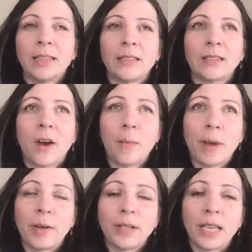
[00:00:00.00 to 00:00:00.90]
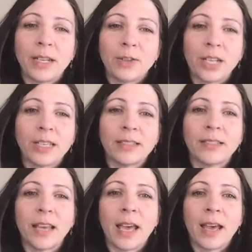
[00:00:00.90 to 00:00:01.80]
It's compounding
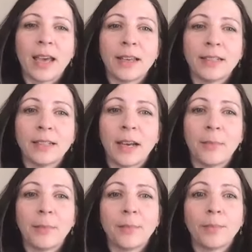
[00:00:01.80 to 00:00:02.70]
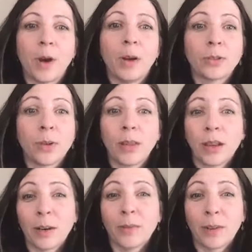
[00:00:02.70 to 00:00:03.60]
interest. And um, also, a
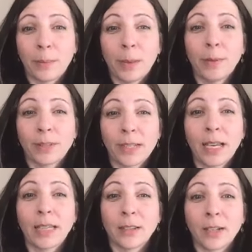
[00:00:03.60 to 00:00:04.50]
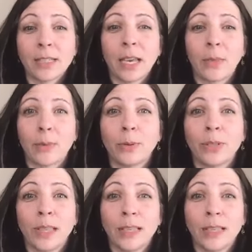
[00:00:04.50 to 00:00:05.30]
lot of people are saying it's hard to get through